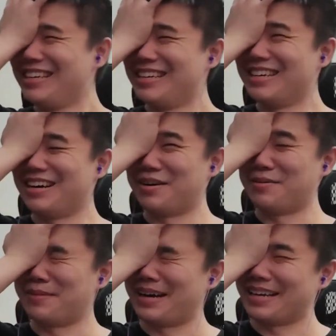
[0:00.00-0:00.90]
oh
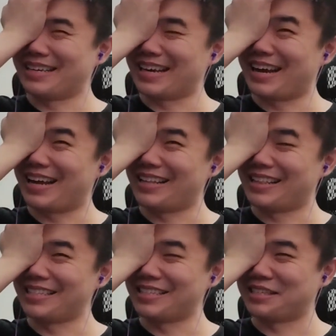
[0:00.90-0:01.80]
my god,
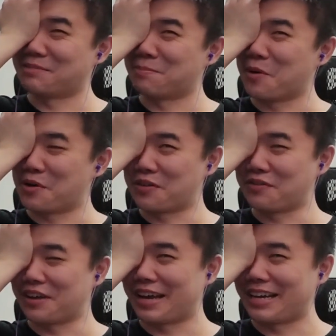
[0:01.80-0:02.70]
this is
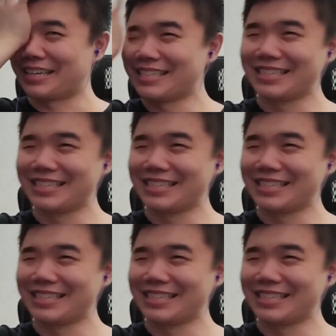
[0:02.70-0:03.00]
mortifying.